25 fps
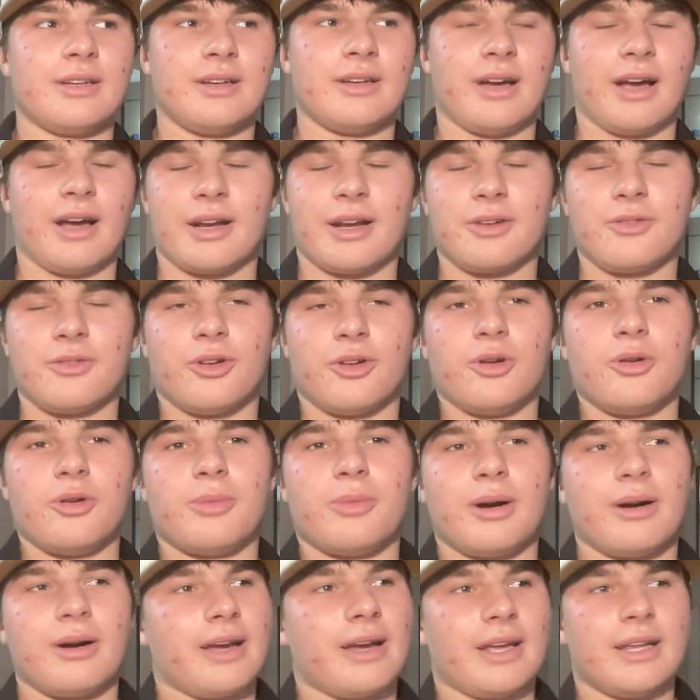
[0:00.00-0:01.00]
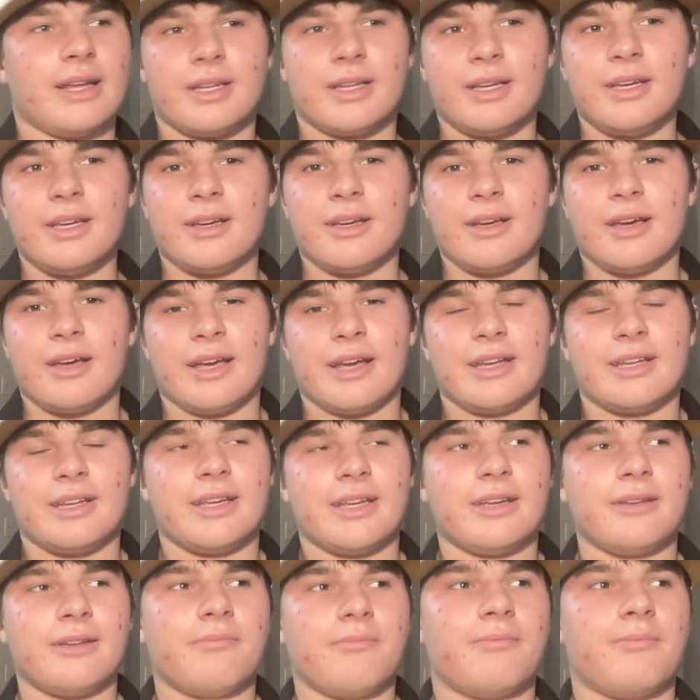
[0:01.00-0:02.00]
I don't know about AD.
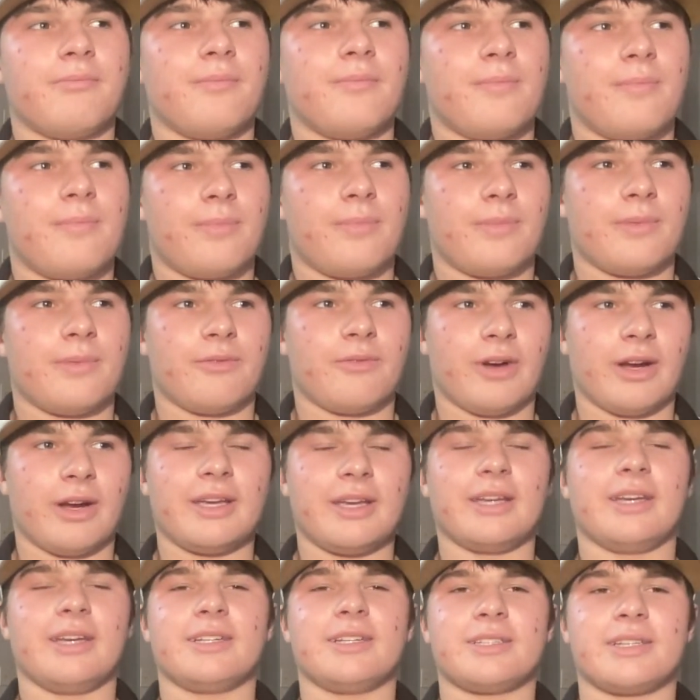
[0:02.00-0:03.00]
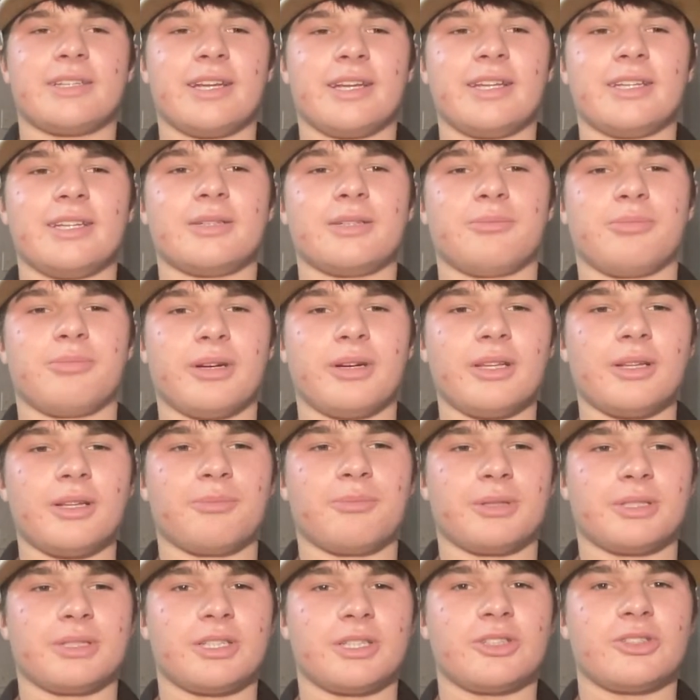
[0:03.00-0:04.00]
AD, right, he is getting to play the
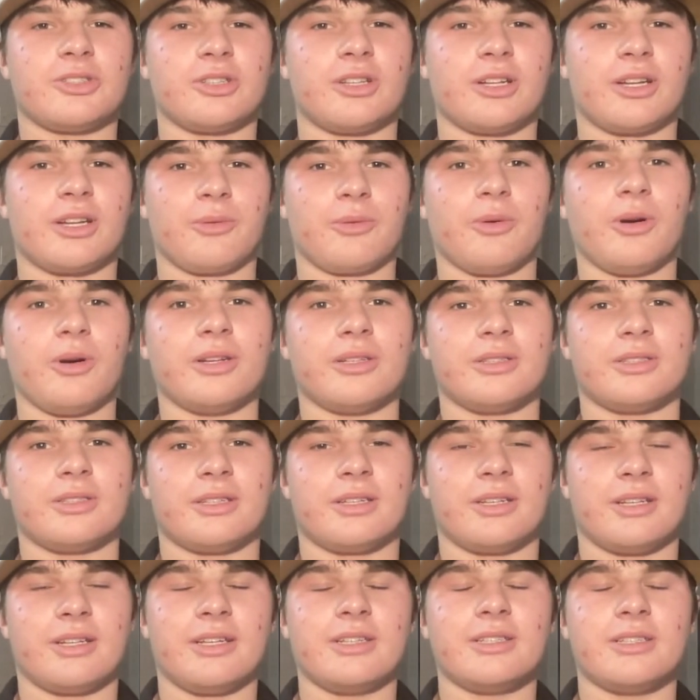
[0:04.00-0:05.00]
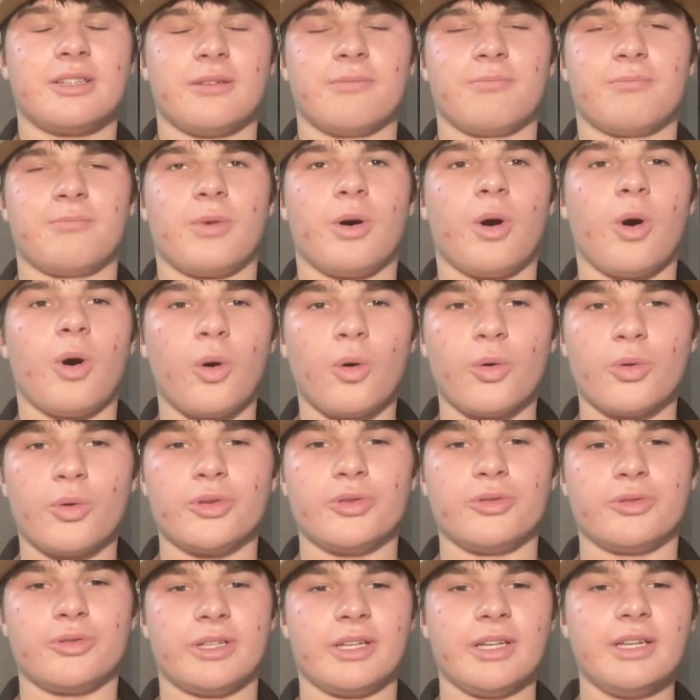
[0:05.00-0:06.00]
position that he wants. It is a whole
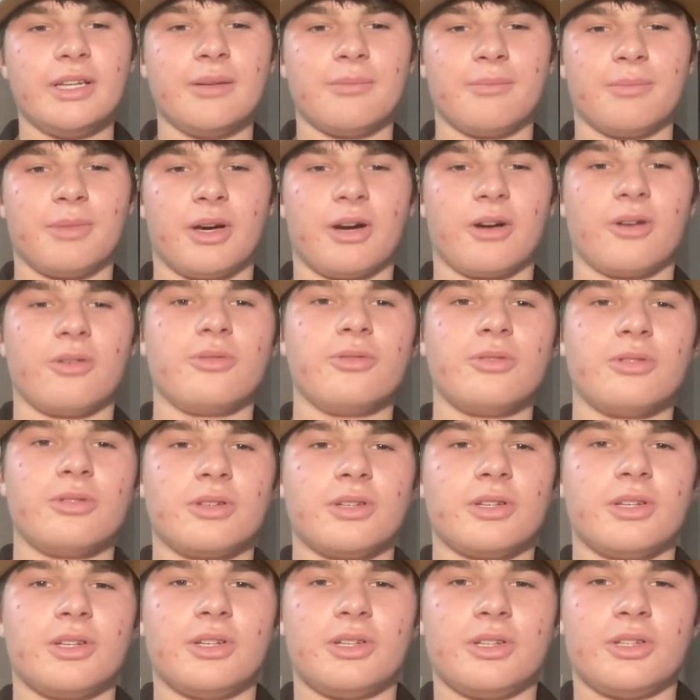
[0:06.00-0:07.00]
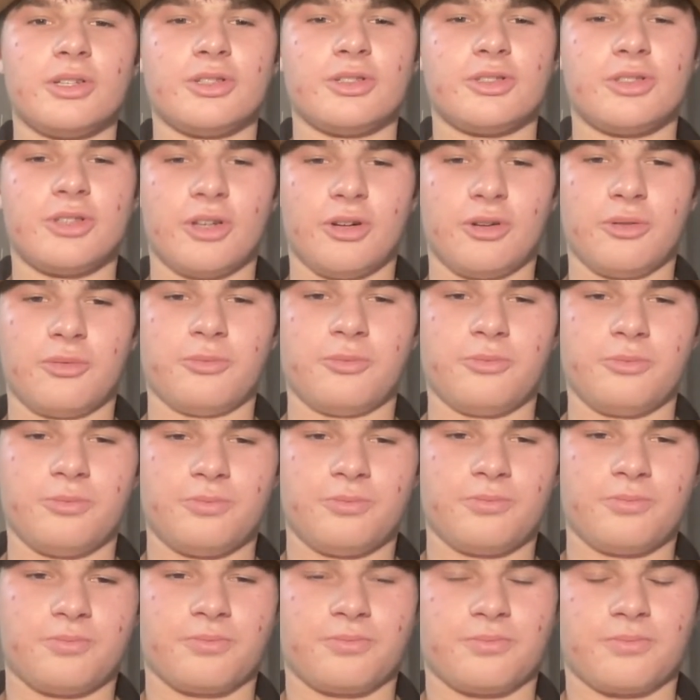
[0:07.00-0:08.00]
new team, though. So,
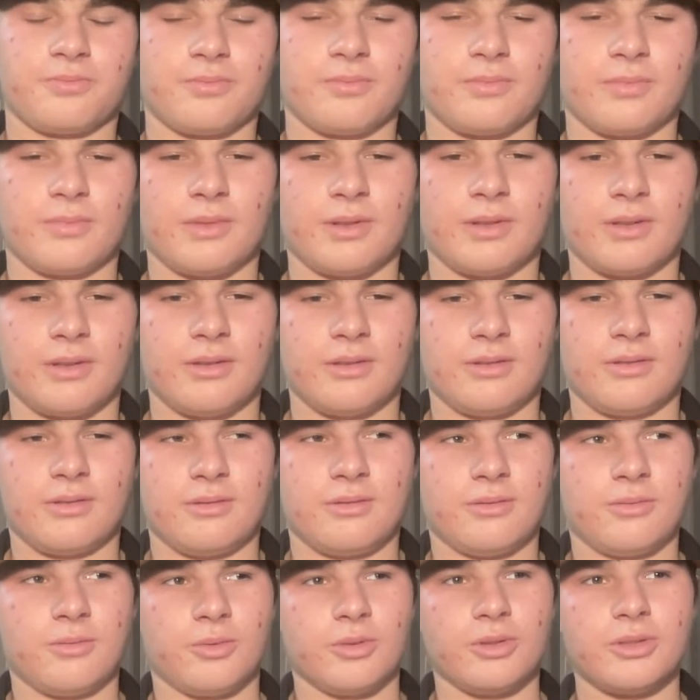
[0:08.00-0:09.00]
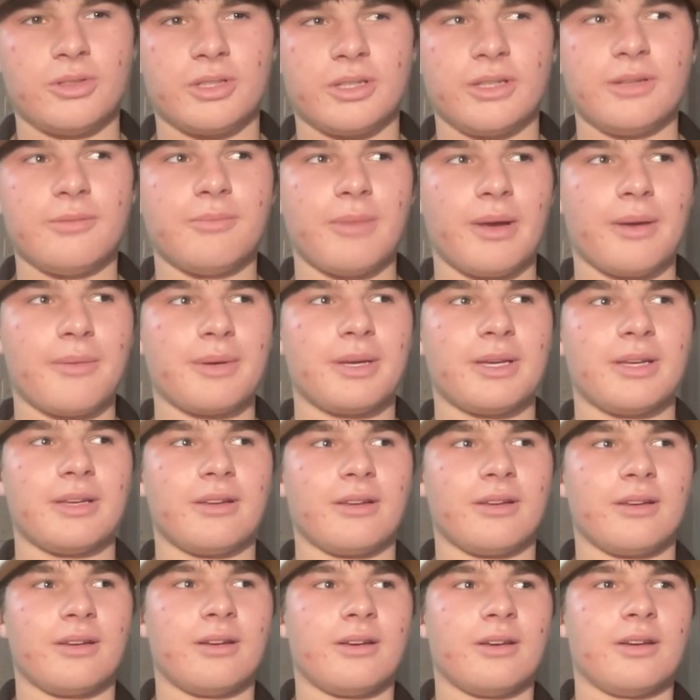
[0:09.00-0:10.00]
we'll see. Maybe